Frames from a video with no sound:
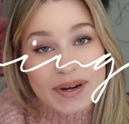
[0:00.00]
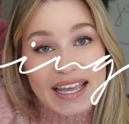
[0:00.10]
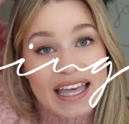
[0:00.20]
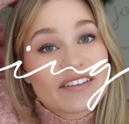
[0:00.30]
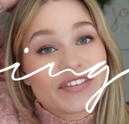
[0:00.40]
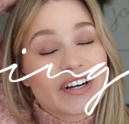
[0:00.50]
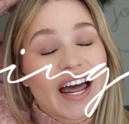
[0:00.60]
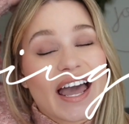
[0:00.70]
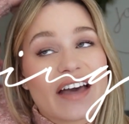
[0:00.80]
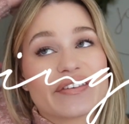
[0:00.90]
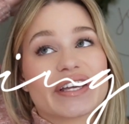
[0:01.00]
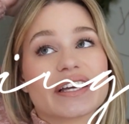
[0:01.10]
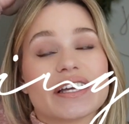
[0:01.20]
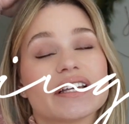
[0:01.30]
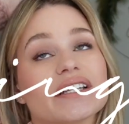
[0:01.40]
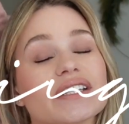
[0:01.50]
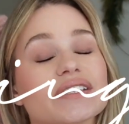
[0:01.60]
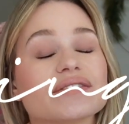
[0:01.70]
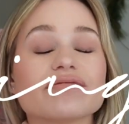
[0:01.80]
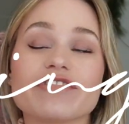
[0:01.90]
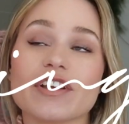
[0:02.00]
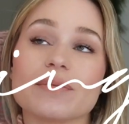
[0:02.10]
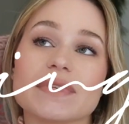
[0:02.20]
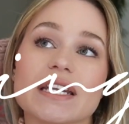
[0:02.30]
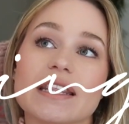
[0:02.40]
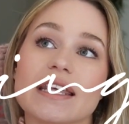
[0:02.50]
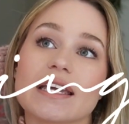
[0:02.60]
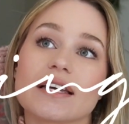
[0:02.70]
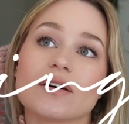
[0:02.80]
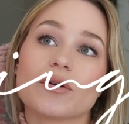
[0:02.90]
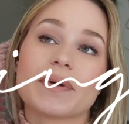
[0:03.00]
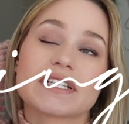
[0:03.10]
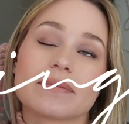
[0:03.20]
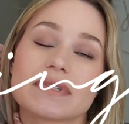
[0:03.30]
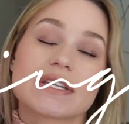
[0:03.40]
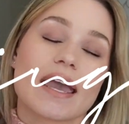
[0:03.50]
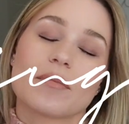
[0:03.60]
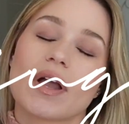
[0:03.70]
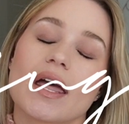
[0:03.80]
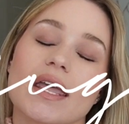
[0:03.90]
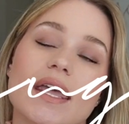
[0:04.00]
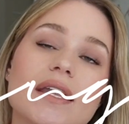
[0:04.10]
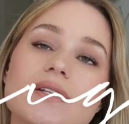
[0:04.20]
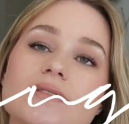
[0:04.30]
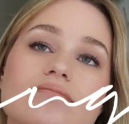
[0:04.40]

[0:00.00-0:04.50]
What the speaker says: I get for not having filmed anything or picked up this camera in